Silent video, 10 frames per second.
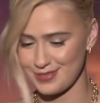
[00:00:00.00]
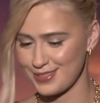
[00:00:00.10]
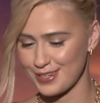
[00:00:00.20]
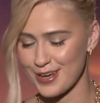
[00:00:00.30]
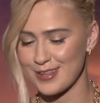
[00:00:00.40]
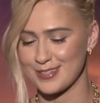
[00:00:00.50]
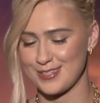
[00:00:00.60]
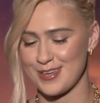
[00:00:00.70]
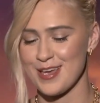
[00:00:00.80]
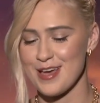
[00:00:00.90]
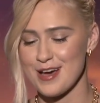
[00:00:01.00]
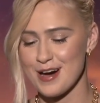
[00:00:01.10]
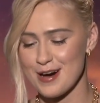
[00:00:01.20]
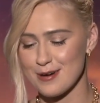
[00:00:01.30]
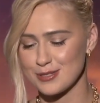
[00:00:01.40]
the galaxy.
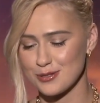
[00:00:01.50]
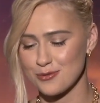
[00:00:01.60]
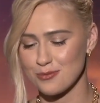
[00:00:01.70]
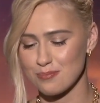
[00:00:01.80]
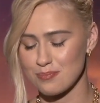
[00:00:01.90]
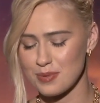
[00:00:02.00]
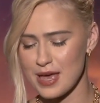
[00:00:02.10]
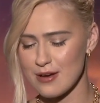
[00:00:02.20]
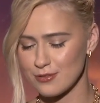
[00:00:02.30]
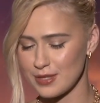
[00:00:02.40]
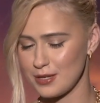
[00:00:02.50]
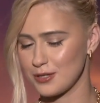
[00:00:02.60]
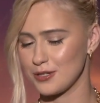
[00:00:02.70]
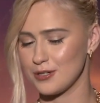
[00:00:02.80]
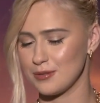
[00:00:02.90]
Uh, so everything in
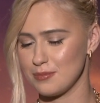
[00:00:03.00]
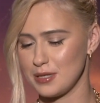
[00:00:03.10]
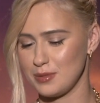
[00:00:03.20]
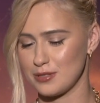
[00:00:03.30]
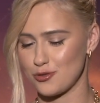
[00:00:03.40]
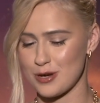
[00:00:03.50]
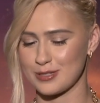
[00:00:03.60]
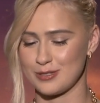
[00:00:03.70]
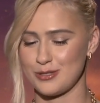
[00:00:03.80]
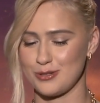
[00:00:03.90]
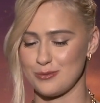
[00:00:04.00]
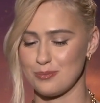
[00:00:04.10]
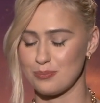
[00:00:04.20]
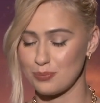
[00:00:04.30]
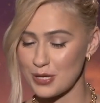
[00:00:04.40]
her made me attracted to
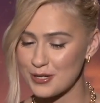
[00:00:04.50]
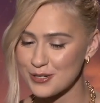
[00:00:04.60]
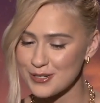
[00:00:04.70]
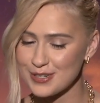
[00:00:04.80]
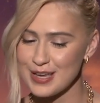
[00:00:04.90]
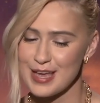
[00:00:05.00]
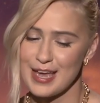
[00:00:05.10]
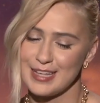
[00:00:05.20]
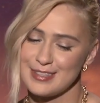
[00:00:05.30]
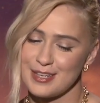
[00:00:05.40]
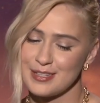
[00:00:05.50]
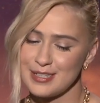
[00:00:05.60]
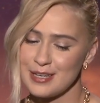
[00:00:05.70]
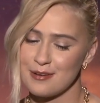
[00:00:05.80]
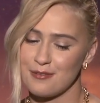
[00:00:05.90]
play her, and the
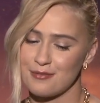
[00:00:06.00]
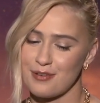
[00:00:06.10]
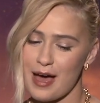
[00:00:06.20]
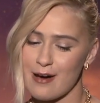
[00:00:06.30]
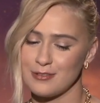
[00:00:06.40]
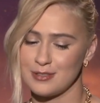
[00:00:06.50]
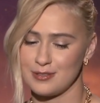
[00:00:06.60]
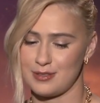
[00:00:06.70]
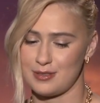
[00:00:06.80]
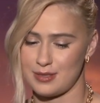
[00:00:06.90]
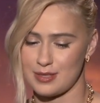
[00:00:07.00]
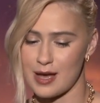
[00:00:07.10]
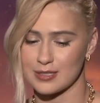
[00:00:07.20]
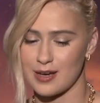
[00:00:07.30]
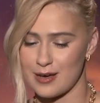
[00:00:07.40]
idea of having
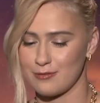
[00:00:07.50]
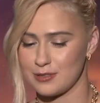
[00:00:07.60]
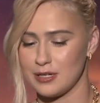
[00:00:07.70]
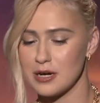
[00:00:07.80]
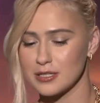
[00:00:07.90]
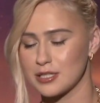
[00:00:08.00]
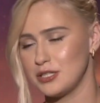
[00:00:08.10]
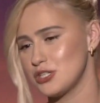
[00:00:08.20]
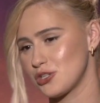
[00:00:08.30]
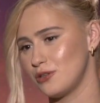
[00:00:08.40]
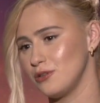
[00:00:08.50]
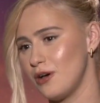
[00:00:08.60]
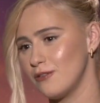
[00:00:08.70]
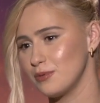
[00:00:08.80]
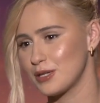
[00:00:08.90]
that kind of an unconditional
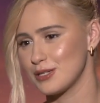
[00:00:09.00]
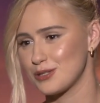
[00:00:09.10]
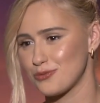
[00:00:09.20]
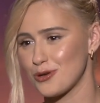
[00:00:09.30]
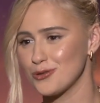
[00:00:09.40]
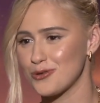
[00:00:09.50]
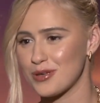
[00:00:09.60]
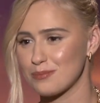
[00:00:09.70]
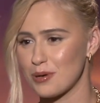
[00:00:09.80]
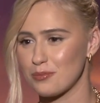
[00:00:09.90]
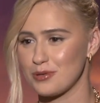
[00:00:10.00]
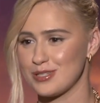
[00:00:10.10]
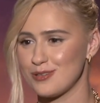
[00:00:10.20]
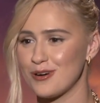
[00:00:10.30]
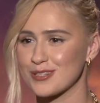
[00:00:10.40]
love, because we all know that
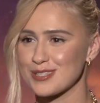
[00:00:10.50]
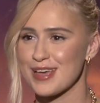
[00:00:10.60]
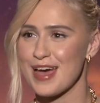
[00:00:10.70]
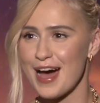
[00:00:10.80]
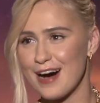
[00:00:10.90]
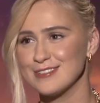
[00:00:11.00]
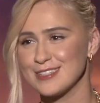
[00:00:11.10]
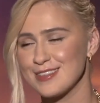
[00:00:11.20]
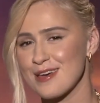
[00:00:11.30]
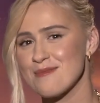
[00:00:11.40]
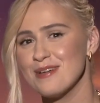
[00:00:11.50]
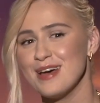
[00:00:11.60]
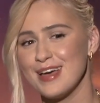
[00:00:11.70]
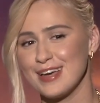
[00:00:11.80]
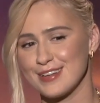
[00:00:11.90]
puppies, dogs have it in them,
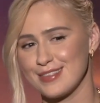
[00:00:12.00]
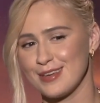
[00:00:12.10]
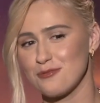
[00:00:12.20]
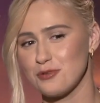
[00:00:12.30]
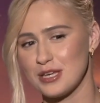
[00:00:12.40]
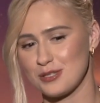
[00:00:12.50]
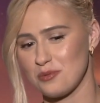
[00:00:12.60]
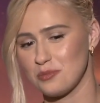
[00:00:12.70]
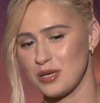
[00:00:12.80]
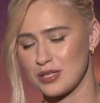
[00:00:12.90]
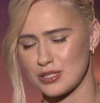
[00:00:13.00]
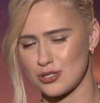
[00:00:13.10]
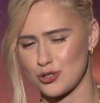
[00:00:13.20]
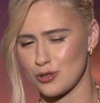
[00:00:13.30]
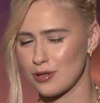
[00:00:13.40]
and I think we as human
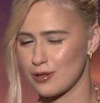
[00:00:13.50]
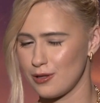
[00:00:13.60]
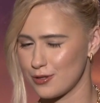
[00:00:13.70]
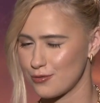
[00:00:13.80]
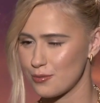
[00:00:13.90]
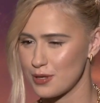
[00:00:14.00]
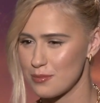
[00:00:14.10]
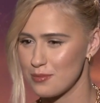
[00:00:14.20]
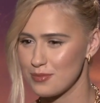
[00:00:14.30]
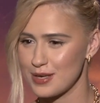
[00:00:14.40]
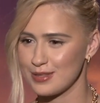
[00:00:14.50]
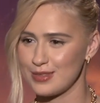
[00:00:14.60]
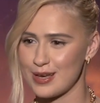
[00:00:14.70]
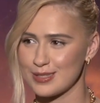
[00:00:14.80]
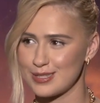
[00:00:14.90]
beings should learn from them.
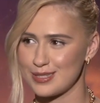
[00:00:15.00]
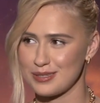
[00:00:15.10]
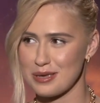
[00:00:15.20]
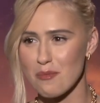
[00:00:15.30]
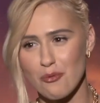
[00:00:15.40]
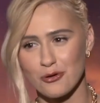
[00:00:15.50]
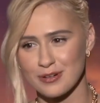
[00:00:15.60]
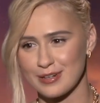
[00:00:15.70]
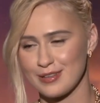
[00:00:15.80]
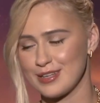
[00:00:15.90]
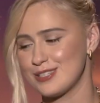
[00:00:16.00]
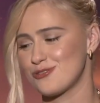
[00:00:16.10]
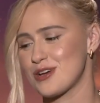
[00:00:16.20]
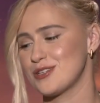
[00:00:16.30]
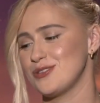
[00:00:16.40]
That that's important, and let's
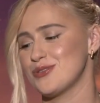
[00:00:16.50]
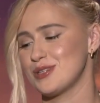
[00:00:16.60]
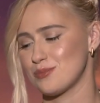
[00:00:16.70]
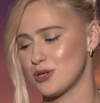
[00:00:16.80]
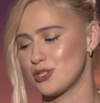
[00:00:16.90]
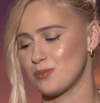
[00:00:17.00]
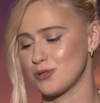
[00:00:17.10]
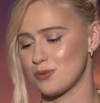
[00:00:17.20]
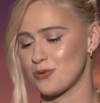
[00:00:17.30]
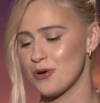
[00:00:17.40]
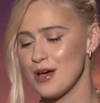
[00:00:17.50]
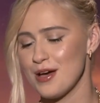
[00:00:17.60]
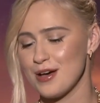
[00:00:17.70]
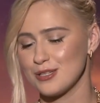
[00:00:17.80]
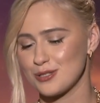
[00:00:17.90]
try to do it as much as possible.
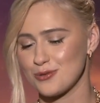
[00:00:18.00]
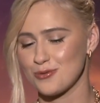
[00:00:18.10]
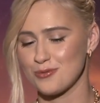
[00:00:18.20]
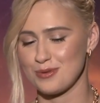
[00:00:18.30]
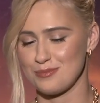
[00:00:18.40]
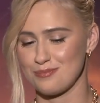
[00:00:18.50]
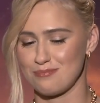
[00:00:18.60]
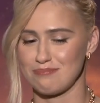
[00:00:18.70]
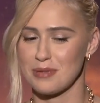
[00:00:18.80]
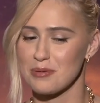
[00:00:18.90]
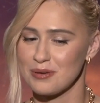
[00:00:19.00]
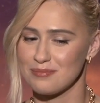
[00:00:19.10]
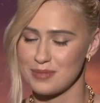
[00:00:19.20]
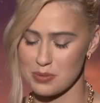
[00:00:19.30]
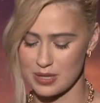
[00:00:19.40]
So
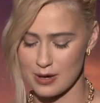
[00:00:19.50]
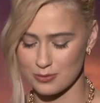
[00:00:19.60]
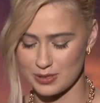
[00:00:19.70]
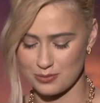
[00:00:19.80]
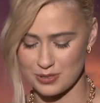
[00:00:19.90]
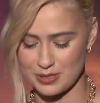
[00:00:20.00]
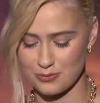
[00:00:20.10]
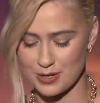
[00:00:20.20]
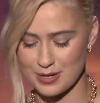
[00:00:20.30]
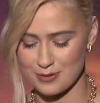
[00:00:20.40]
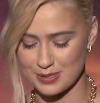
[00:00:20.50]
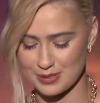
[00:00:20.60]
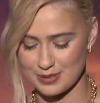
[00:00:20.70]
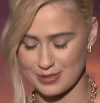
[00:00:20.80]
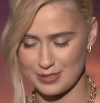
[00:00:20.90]
maybe maybe that was the reason why I
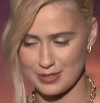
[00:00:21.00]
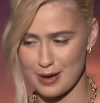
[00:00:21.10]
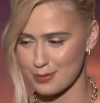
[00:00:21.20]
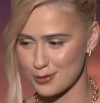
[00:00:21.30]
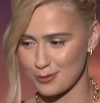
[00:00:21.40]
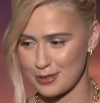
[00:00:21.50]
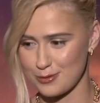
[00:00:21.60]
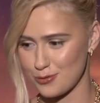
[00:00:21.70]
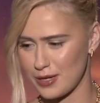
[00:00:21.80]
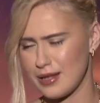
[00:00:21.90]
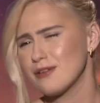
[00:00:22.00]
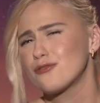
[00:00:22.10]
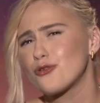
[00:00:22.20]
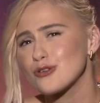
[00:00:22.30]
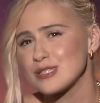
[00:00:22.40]
was absolutely doing it. And
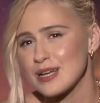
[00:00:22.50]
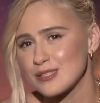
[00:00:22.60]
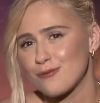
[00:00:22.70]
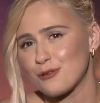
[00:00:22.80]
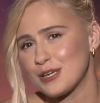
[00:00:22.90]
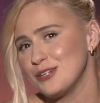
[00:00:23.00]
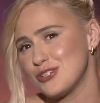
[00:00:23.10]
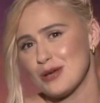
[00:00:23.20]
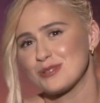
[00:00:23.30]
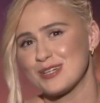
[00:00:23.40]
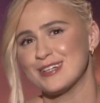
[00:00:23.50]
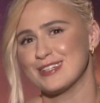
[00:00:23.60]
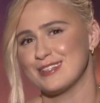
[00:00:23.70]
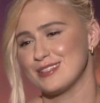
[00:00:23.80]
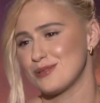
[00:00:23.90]
of course, that's freaking James Gunn
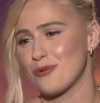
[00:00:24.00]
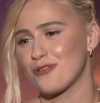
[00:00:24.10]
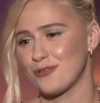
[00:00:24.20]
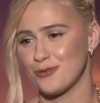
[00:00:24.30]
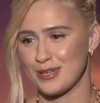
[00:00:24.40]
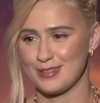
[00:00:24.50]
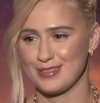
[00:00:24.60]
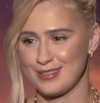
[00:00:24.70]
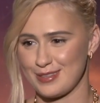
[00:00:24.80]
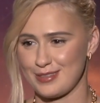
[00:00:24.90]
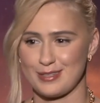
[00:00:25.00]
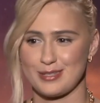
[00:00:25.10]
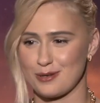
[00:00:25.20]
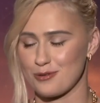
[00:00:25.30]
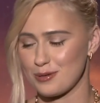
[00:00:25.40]
and it's Marvel and
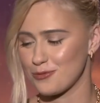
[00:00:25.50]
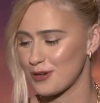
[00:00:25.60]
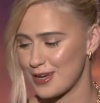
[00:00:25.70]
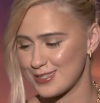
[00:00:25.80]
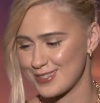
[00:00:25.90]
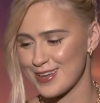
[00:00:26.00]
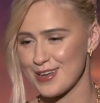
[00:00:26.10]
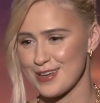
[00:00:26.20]
this incredible cast.